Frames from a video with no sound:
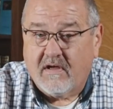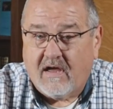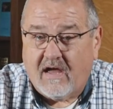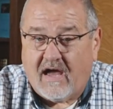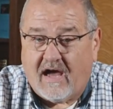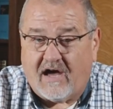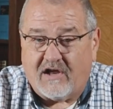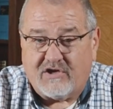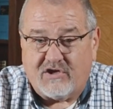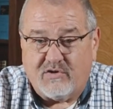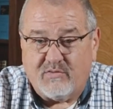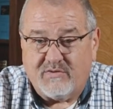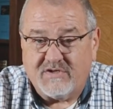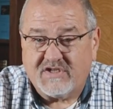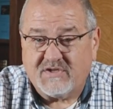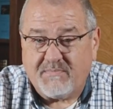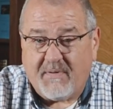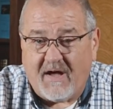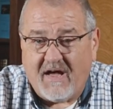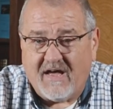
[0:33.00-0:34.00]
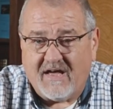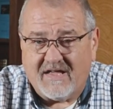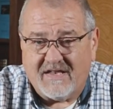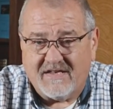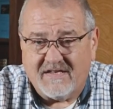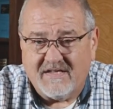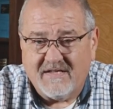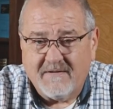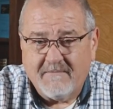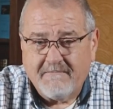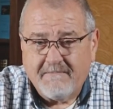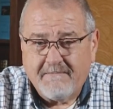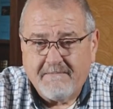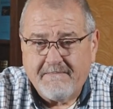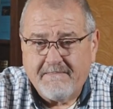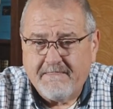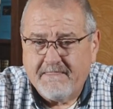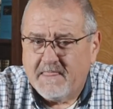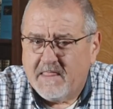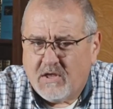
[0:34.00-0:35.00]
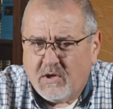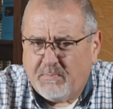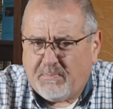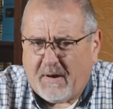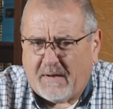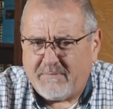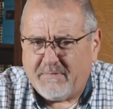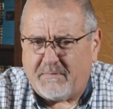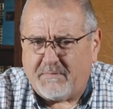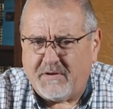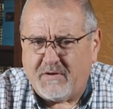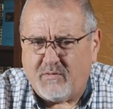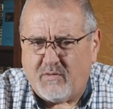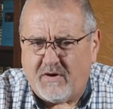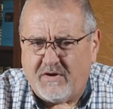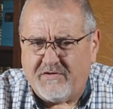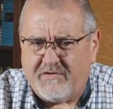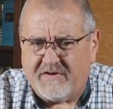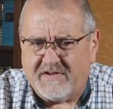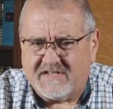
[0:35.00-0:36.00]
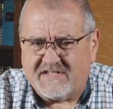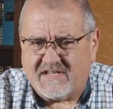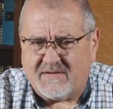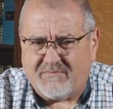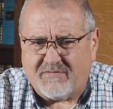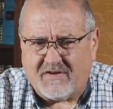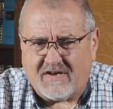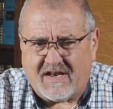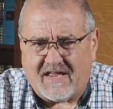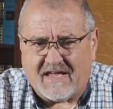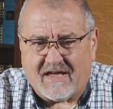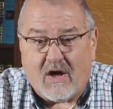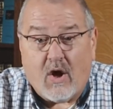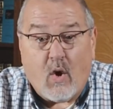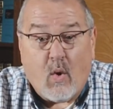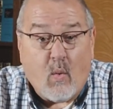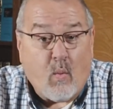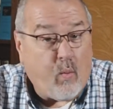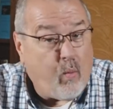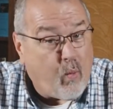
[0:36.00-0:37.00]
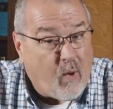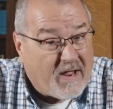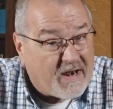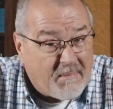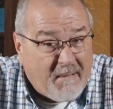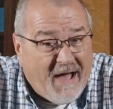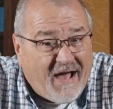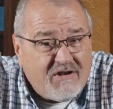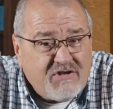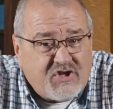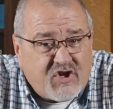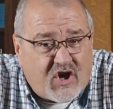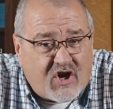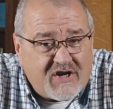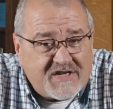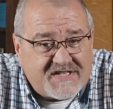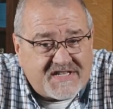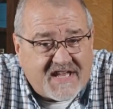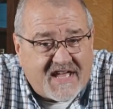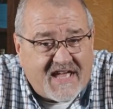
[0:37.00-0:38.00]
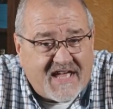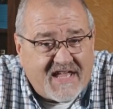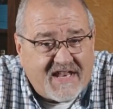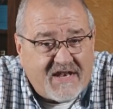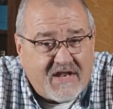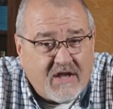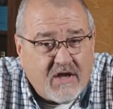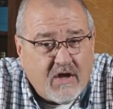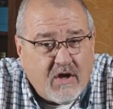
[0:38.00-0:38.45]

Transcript: How do you respond? You're probably wondering something like, what about Tarzan?